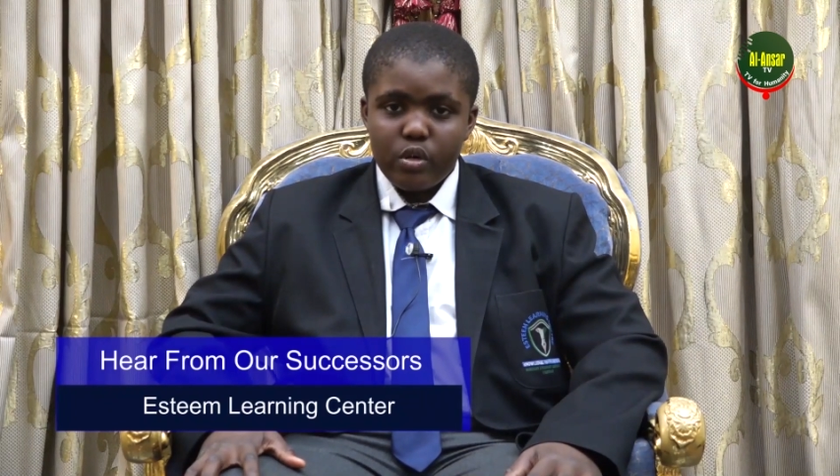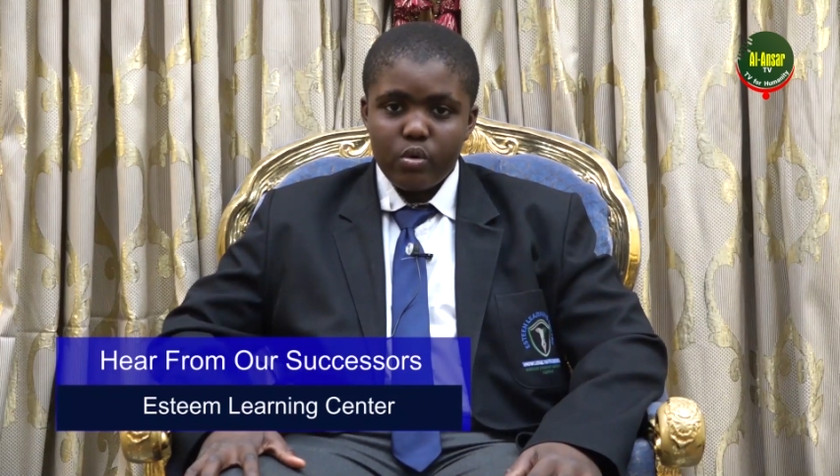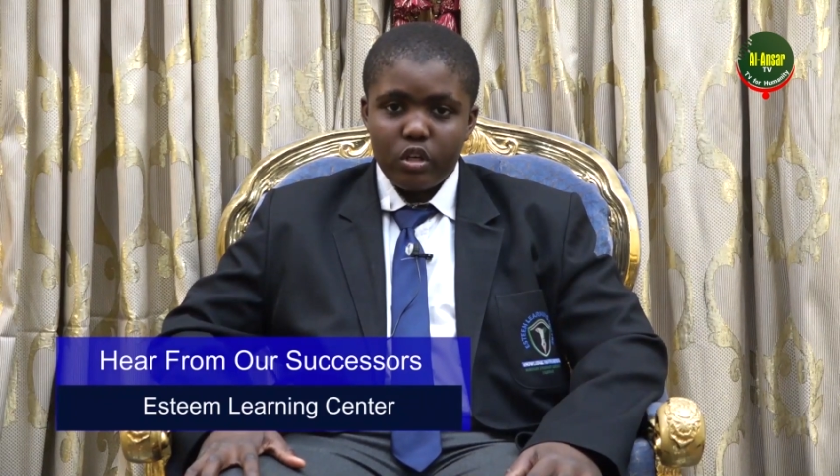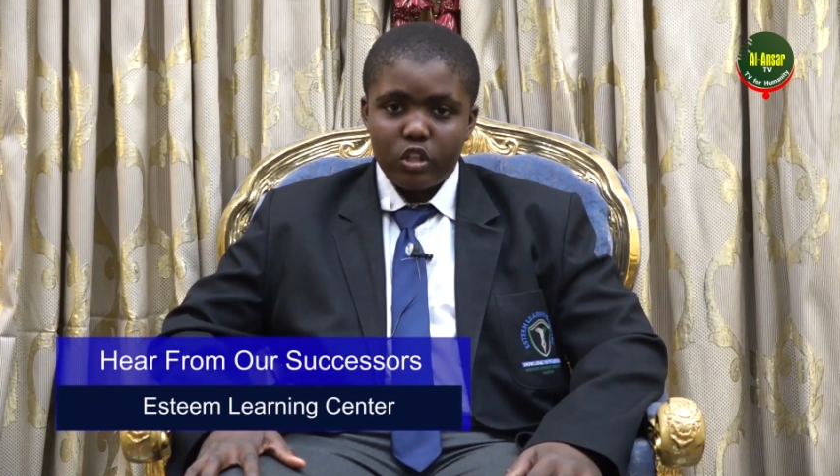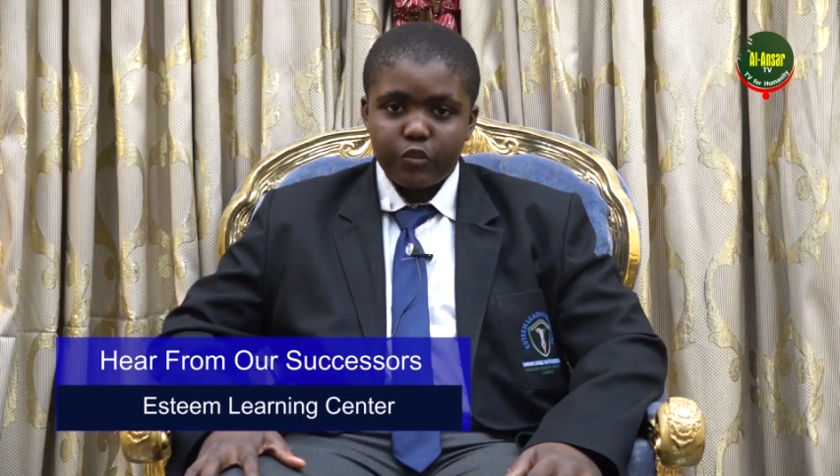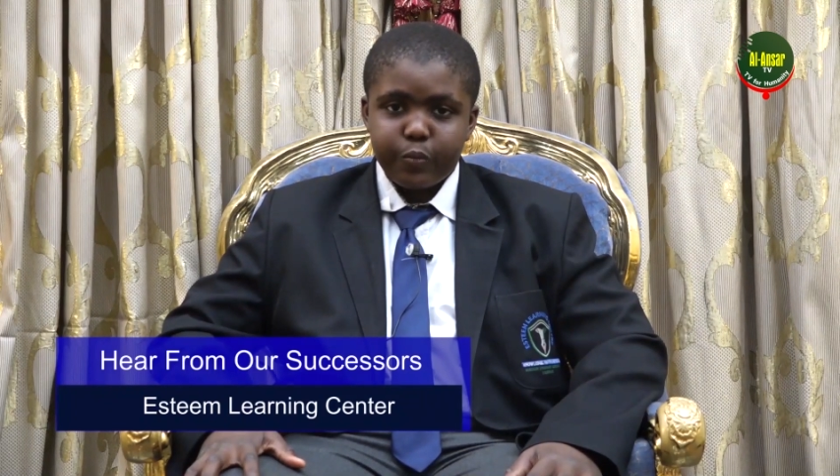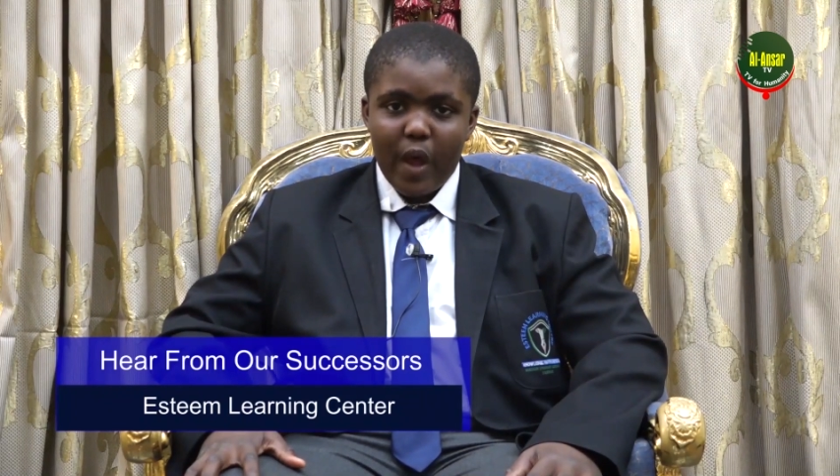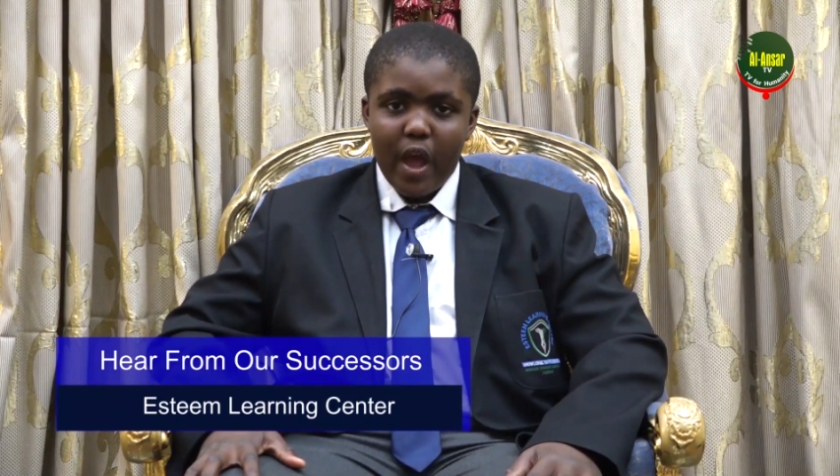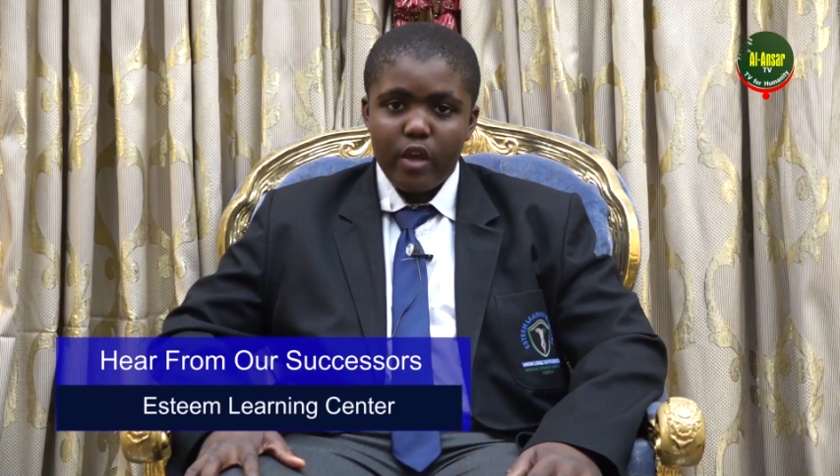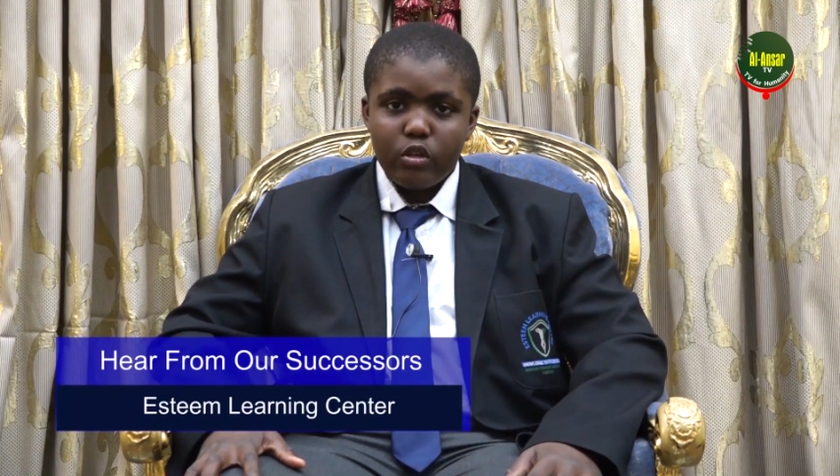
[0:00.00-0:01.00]
will
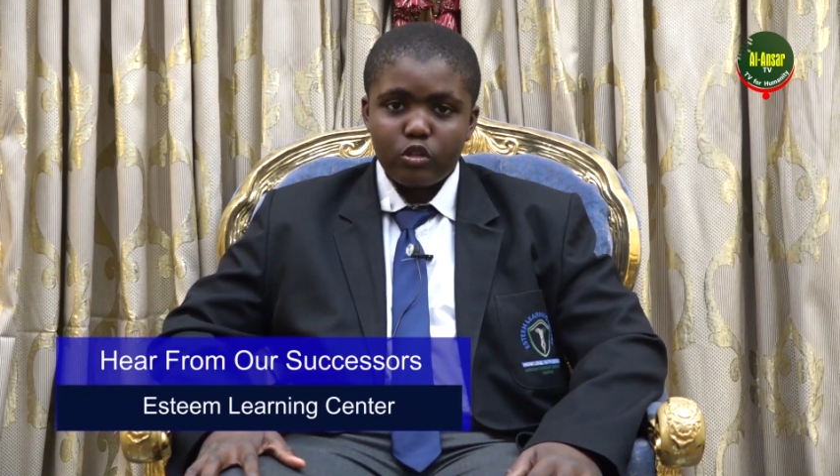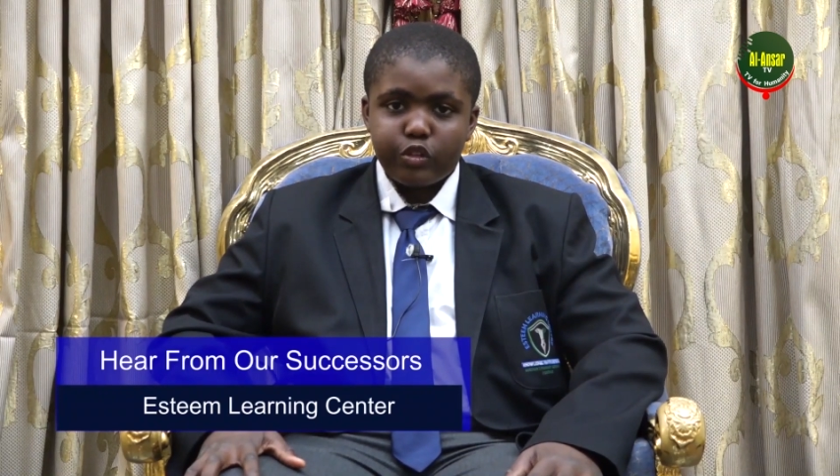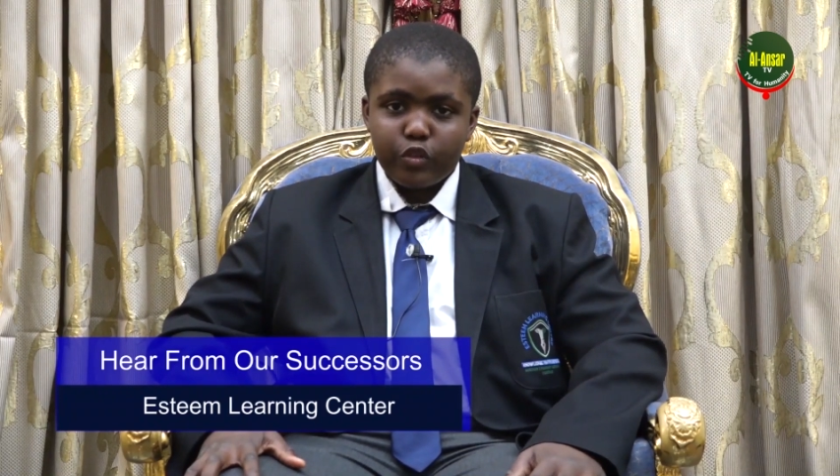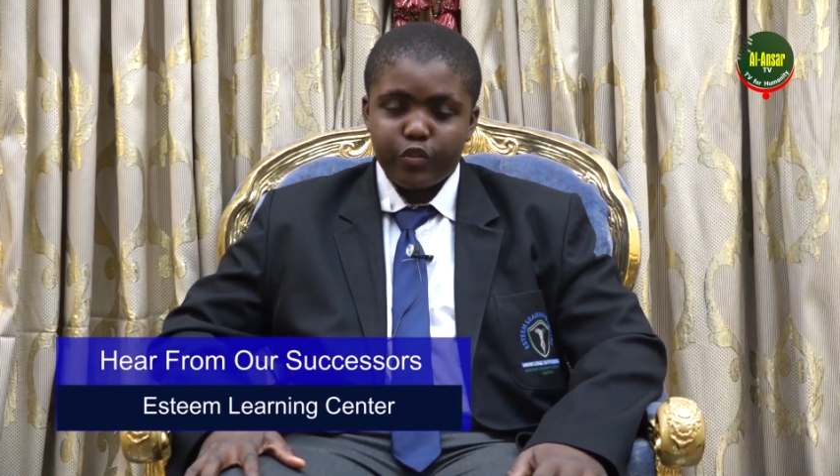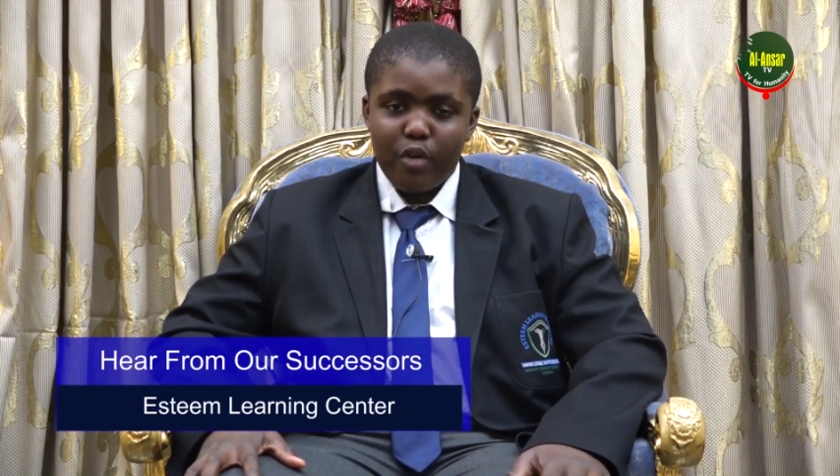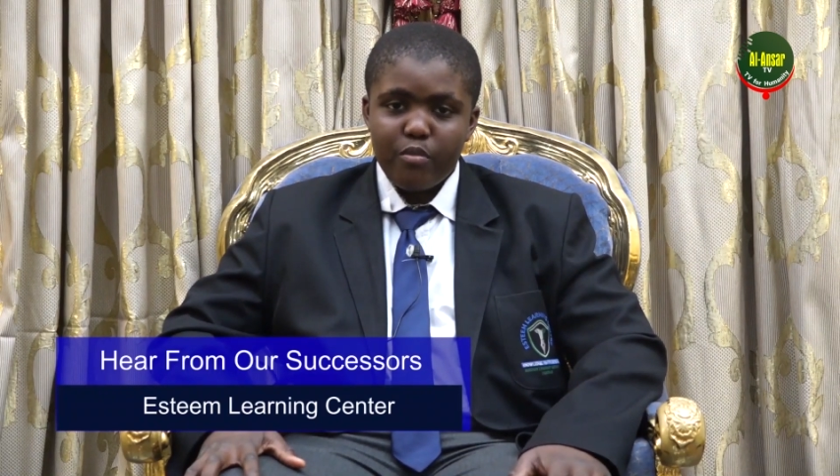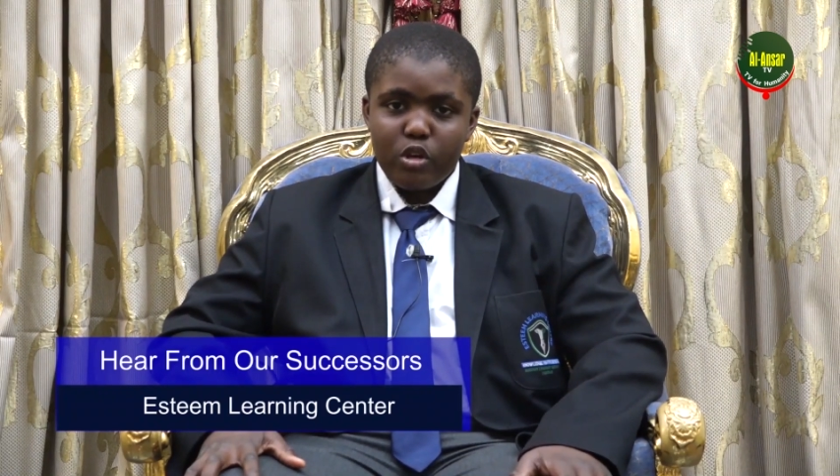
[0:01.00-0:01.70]
inspire youths to form